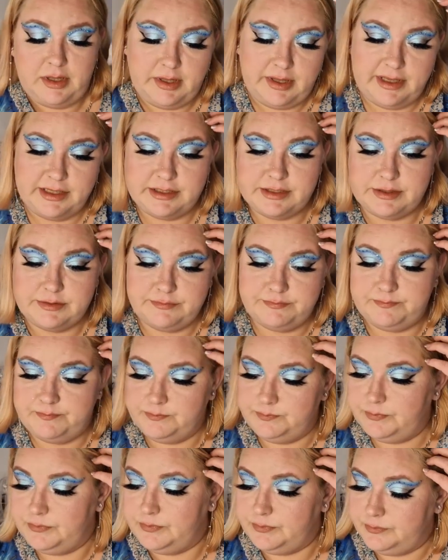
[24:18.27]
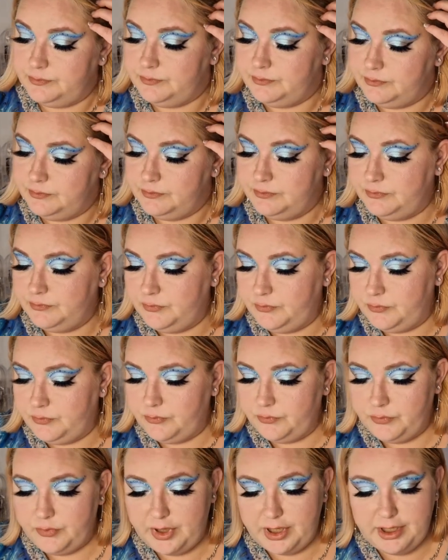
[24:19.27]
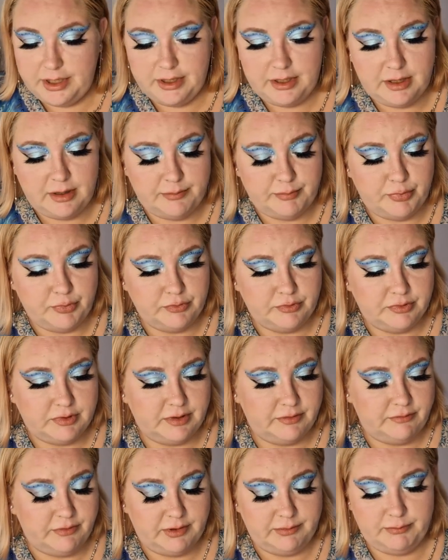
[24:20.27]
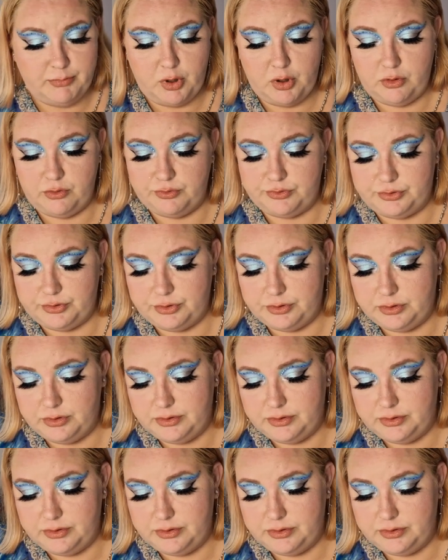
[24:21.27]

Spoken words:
it's, where did I put the remote?